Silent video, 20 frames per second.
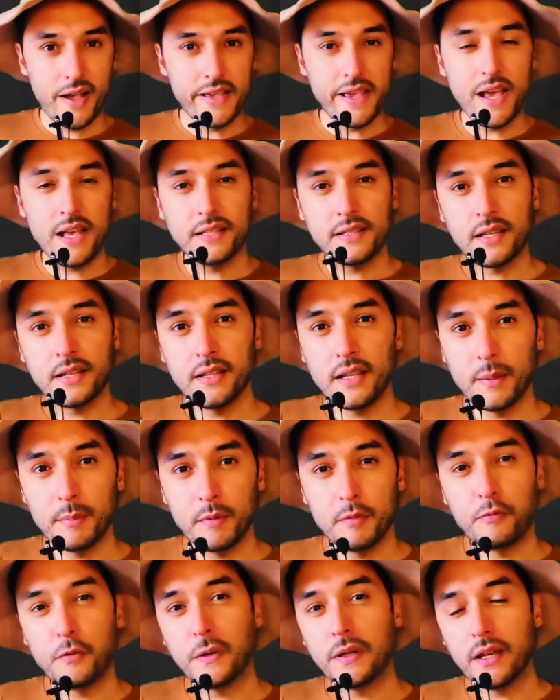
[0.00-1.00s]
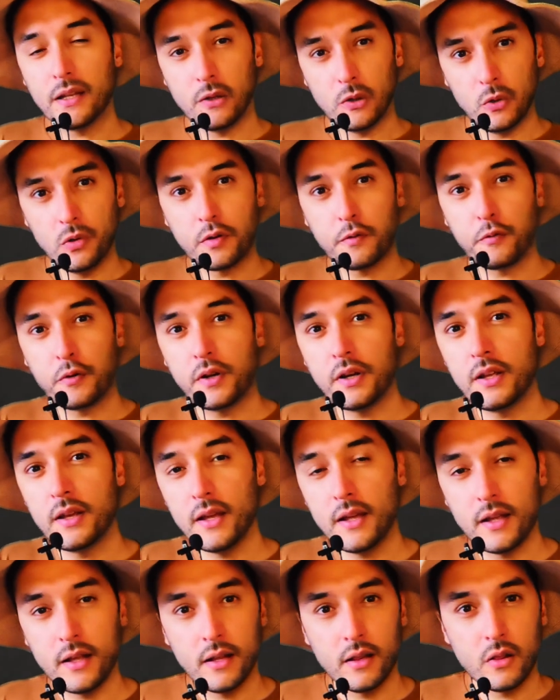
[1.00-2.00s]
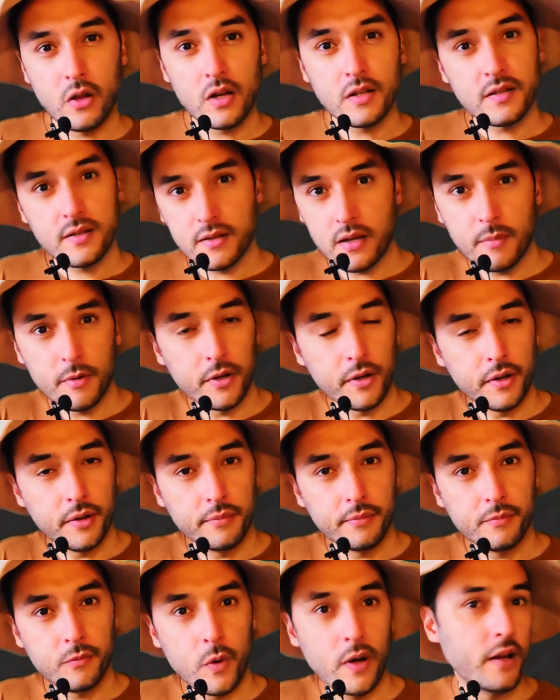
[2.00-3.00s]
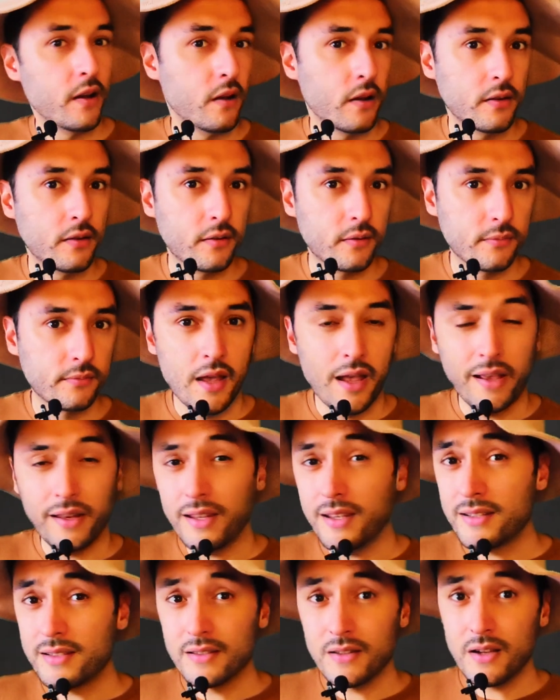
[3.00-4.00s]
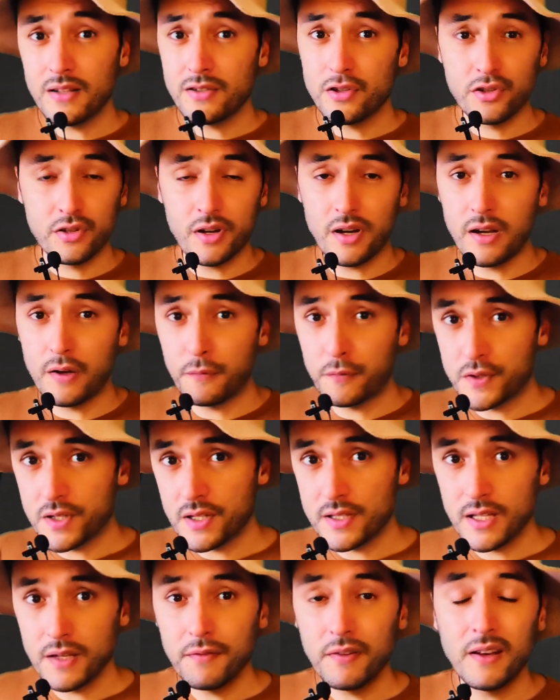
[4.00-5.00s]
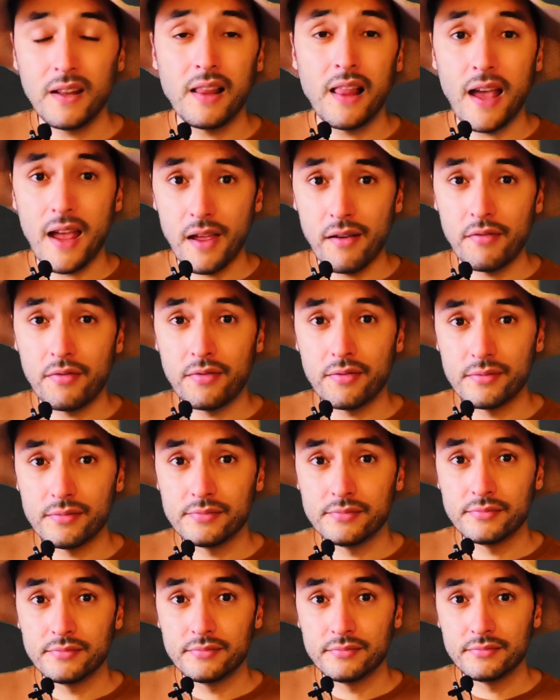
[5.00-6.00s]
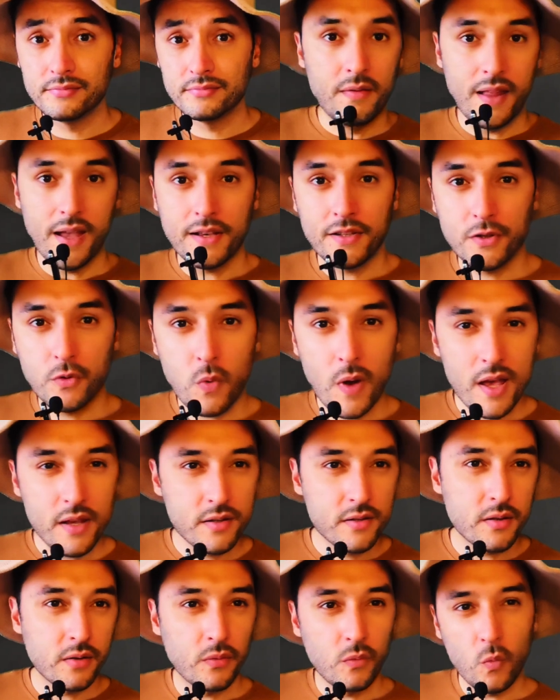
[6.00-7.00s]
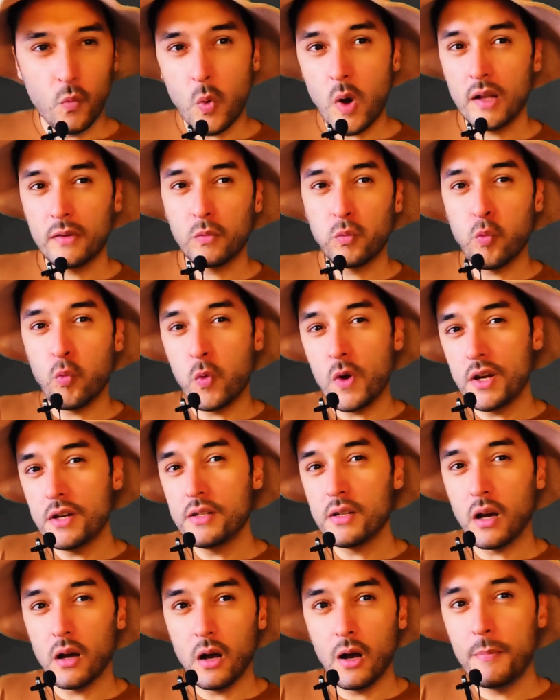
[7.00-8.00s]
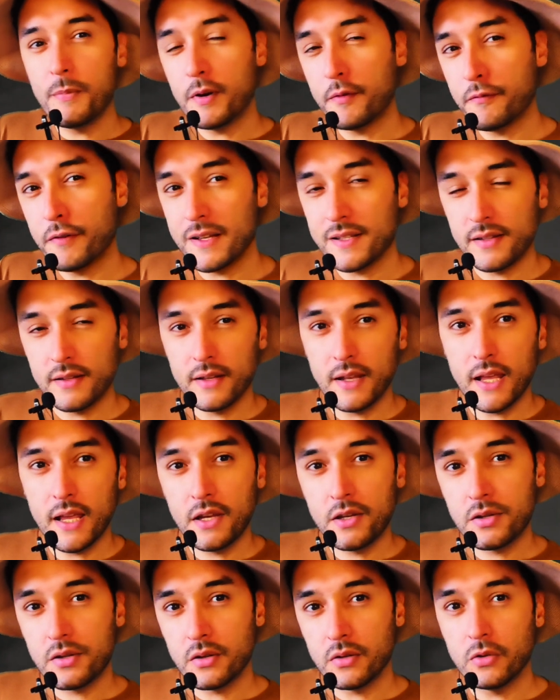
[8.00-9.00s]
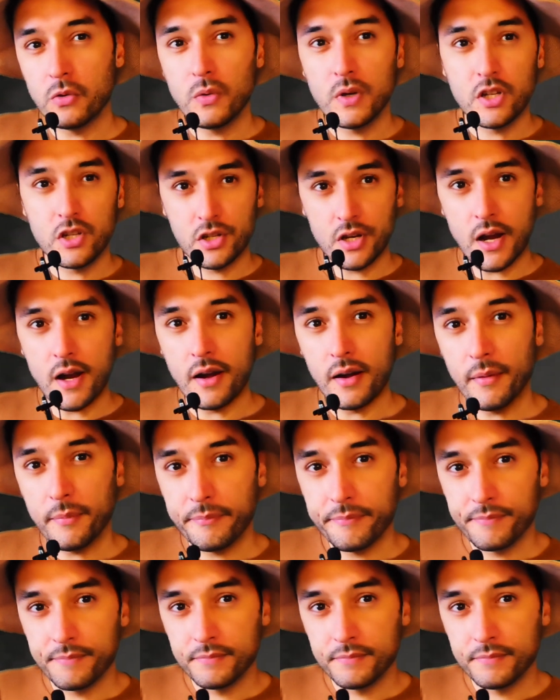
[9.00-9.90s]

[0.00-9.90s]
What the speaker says: I asked him if he can look for the lost summoner. Why not? And he's not sure if she's even alive. Next question, what weird hobby or fascination do we share?